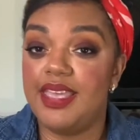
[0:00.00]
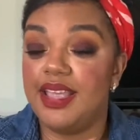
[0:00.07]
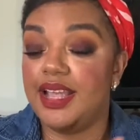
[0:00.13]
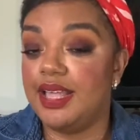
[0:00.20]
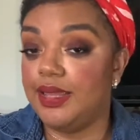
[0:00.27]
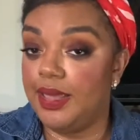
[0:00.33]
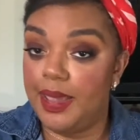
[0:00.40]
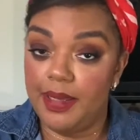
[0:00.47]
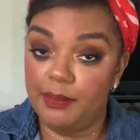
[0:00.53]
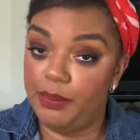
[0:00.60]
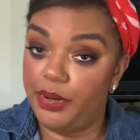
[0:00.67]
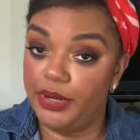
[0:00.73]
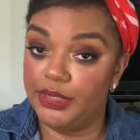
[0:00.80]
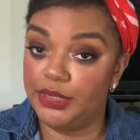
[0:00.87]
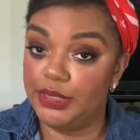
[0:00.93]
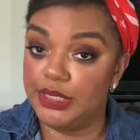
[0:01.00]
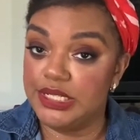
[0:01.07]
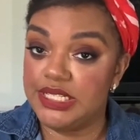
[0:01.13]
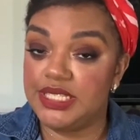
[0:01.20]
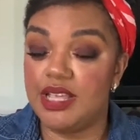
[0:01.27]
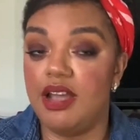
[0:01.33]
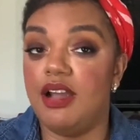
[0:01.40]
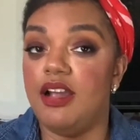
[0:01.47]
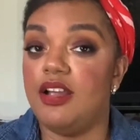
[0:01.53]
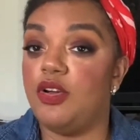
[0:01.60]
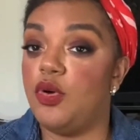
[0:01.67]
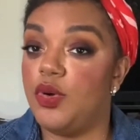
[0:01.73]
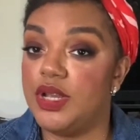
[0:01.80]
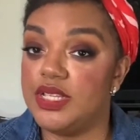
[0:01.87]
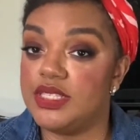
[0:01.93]
collab partners are
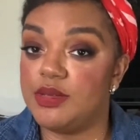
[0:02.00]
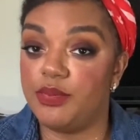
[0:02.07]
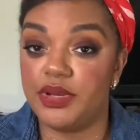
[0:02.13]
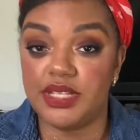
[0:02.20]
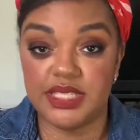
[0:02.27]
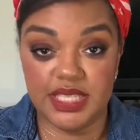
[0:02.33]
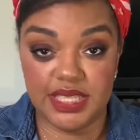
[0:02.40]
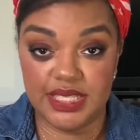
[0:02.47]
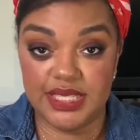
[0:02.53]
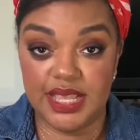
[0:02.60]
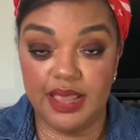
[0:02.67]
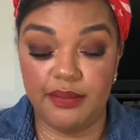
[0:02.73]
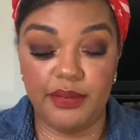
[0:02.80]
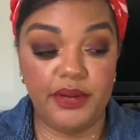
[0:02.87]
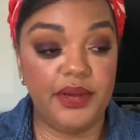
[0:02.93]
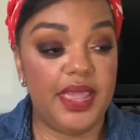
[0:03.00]
going to bring to the table,